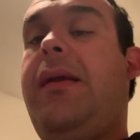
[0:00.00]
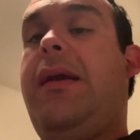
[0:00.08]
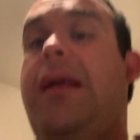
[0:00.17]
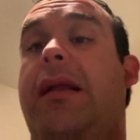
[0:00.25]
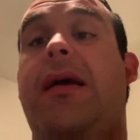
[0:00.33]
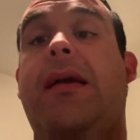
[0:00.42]

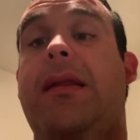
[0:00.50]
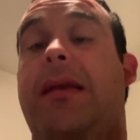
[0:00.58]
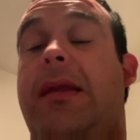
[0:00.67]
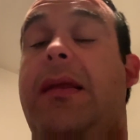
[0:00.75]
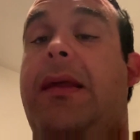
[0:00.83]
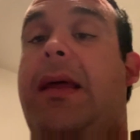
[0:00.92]
And I'm talking to
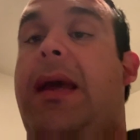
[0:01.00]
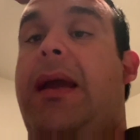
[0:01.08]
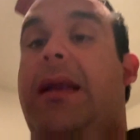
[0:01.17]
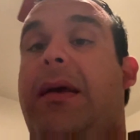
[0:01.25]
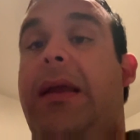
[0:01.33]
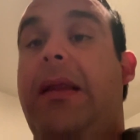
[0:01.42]
this guy,
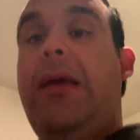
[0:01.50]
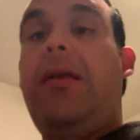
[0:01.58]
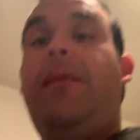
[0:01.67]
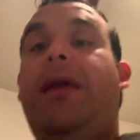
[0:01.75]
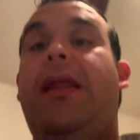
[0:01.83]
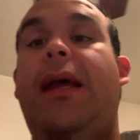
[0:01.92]
and now he
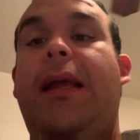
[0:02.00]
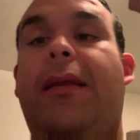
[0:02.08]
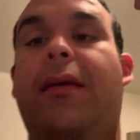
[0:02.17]
tells me that.